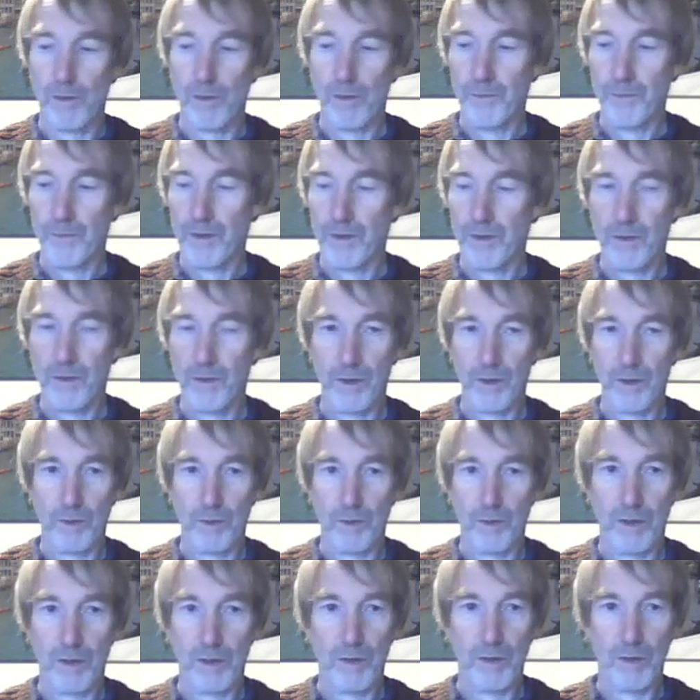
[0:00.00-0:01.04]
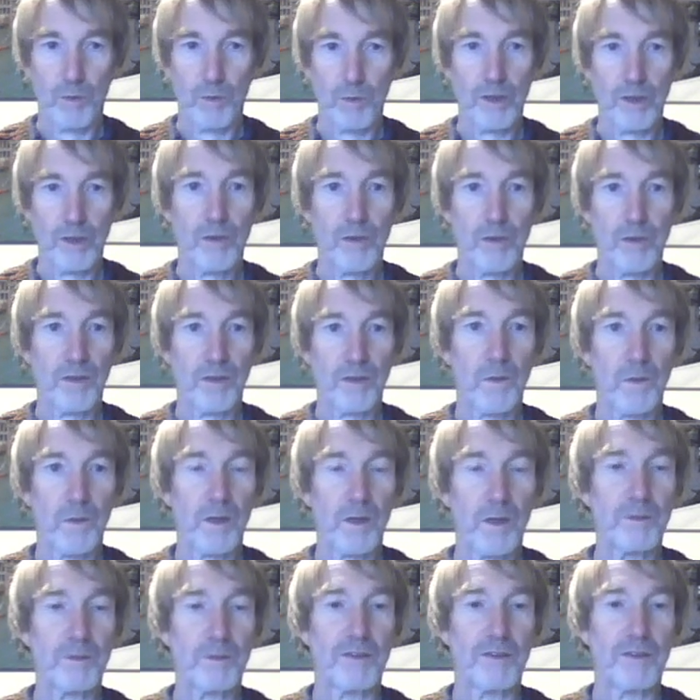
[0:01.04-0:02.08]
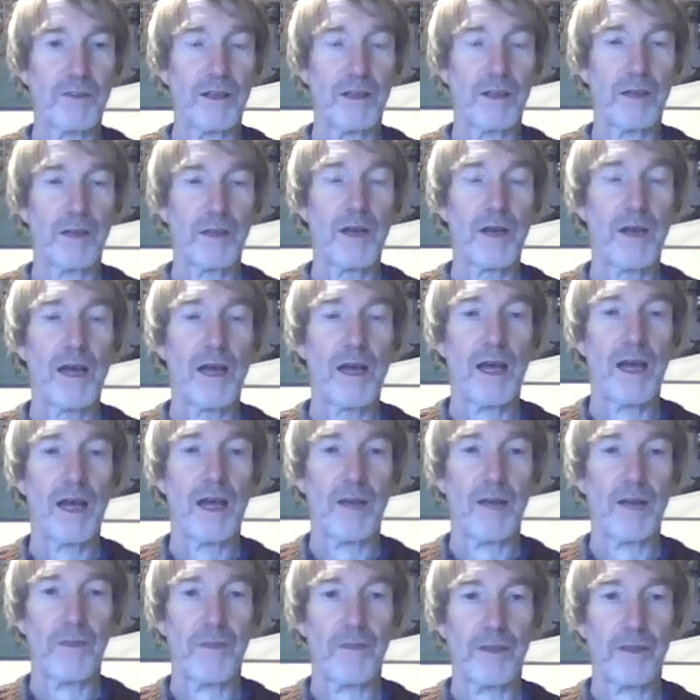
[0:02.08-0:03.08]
So we're using sigma value as the